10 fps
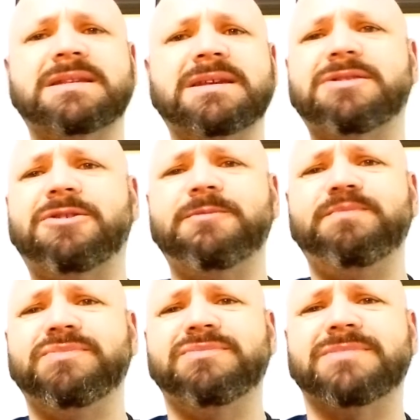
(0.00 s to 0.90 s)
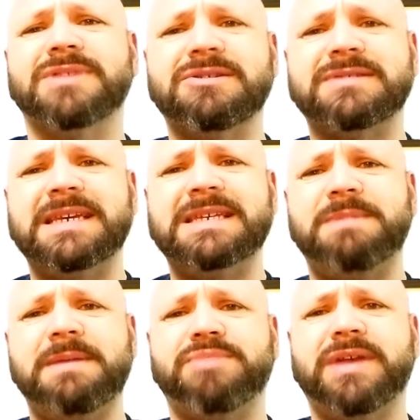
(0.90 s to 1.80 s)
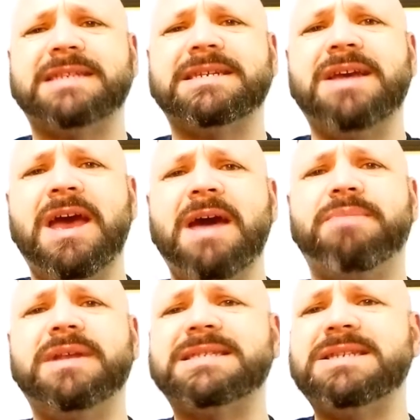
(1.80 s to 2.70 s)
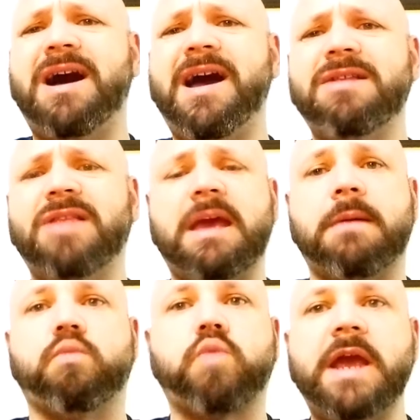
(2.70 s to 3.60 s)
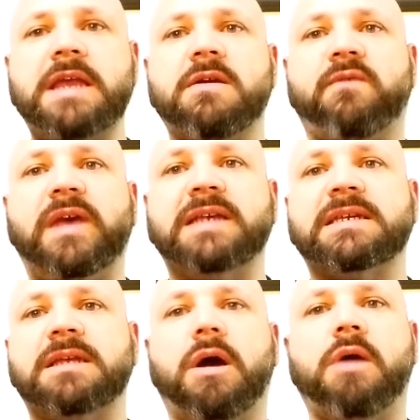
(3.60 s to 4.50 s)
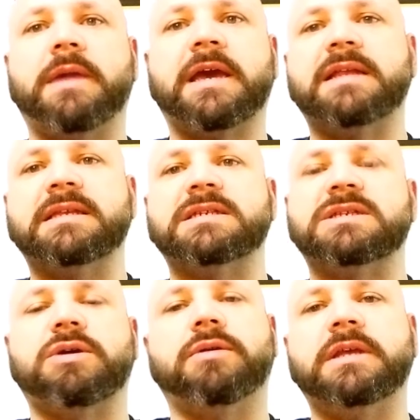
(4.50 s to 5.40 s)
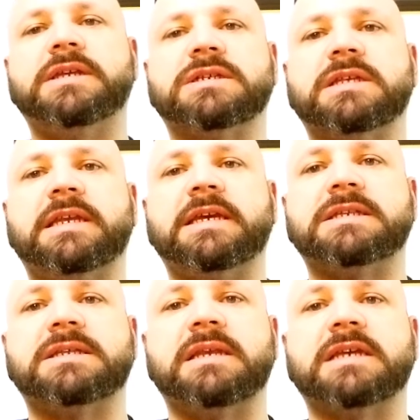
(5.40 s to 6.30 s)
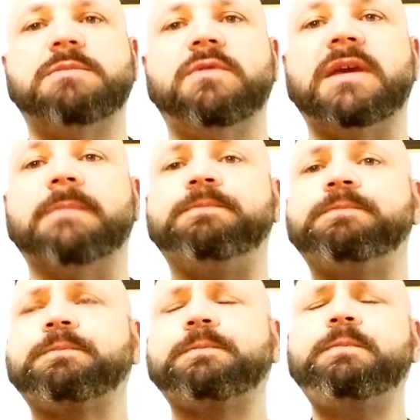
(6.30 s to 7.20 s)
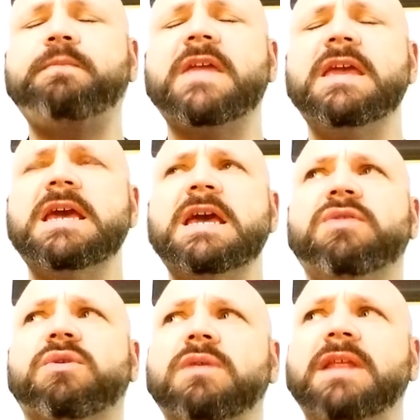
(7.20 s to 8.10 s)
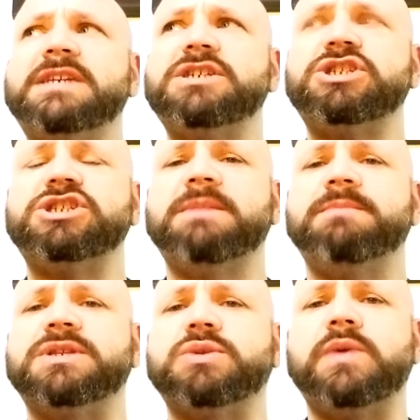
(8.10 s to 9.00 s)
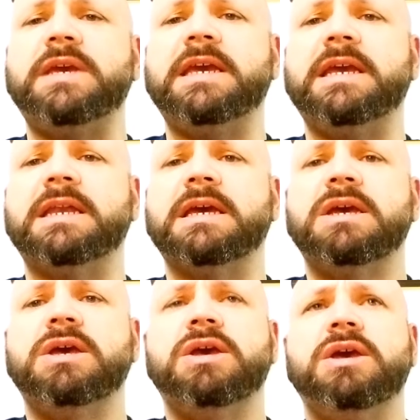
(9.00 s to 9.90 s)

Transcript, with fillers: little little seeds being planted, but it's not like right in your face that, oh my god, this is totally just leading into the next movie. The relationship between